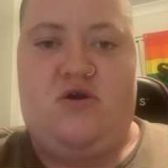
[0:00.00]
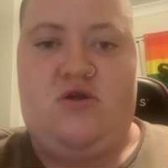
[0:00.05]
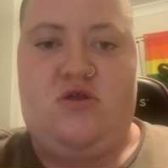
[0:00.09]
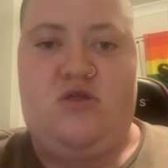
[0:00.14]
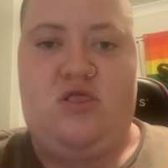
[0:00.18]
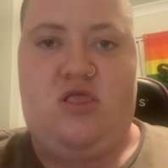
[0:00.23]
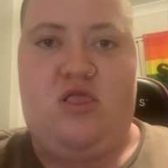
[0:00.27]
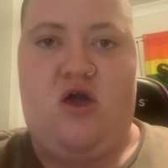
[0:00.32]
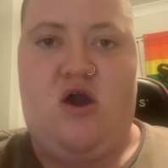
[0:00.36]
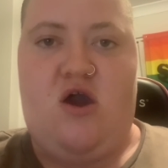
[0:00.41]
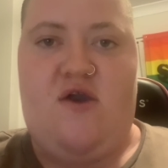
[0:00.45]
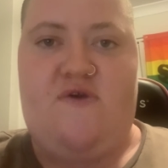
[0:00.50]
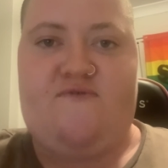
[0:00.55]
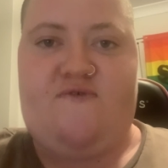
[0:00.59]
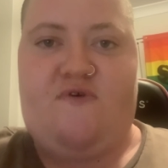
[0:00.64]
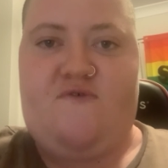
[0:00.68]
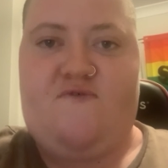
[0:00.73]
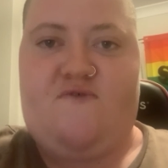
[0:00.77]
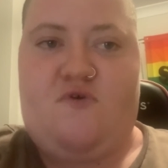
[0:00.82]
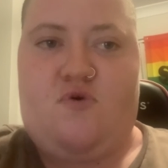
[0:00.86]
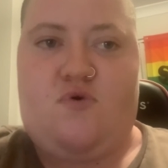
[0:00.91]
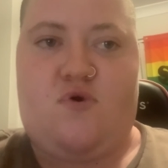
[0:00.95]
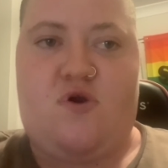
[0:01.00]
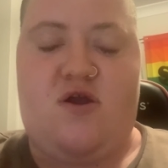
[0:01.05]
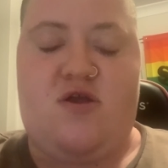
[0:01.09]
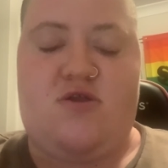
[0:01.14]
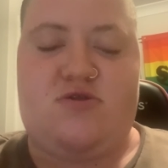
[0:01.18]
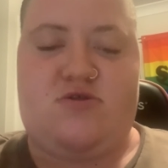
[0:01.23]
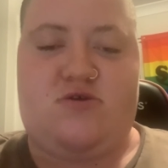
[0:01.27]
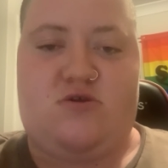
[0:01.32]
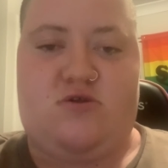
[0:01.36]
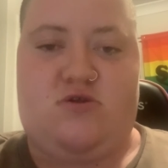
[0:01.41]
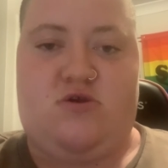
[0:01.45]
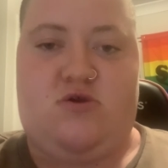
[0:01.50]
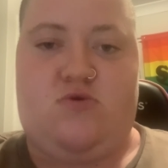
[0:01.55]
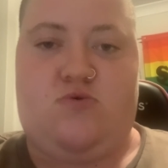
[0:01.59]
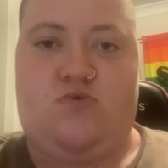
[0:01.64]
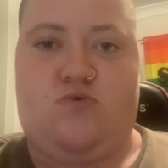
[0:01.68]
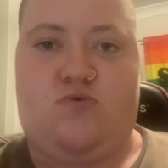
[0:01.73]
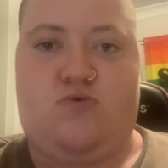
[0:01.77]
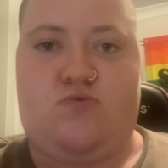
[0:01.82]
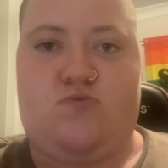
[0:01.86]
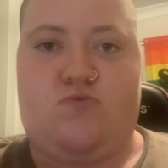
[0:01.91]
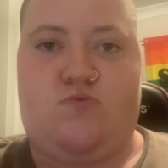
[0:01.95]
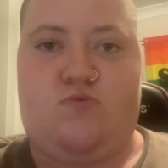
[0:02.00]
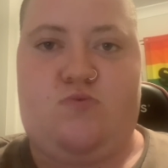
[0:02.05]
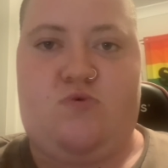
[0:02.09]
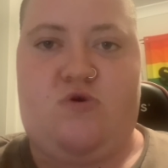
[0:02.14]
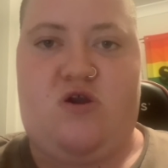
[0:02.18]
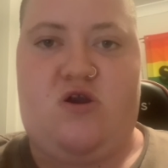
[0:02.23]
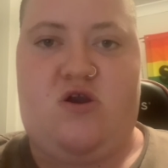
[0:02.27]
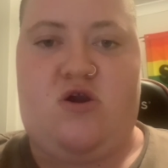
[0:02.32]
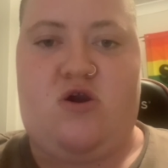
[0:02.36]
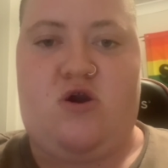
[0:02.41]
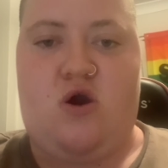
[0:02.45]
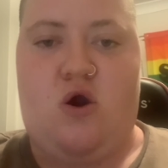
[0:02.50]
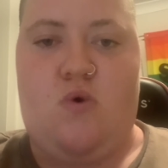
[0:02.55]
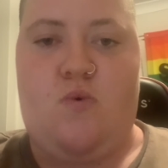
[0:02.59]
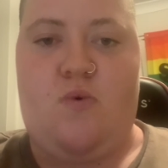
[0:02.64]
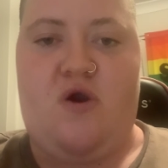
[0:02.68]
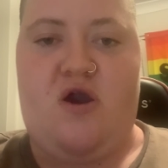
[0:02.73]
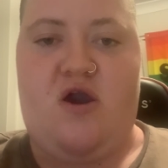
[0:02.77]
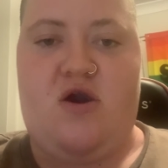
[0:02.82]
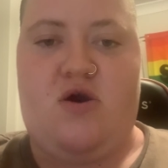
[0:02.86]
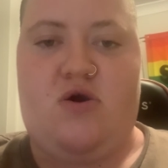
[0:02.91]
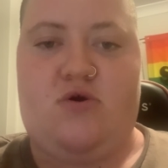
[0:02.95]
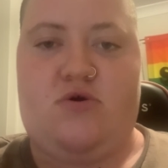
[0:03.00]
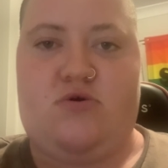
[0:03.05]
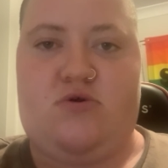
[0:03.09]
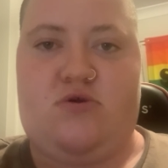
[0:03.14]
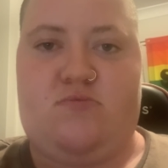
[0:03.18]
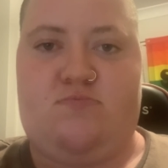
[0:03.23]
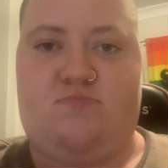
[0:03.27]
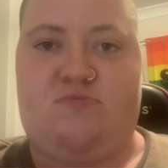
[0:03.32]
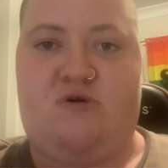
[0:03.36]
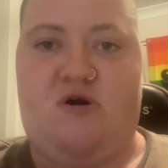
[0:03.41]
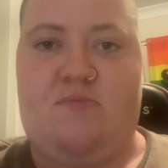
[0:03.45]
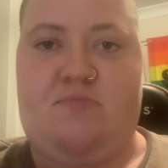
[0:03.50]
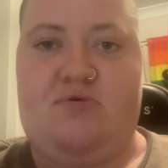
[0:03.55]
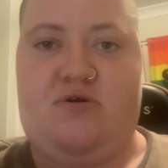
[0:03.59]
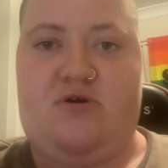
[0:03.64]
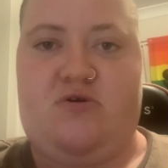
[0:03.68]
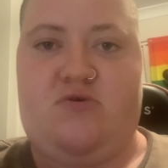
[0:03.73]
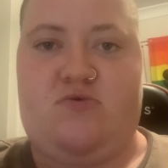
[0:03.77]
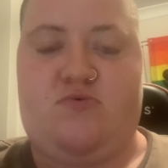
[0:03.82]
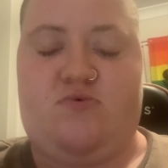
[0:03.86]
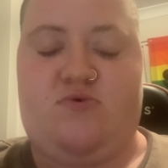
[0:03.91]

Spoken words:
life for granted, and we go out in public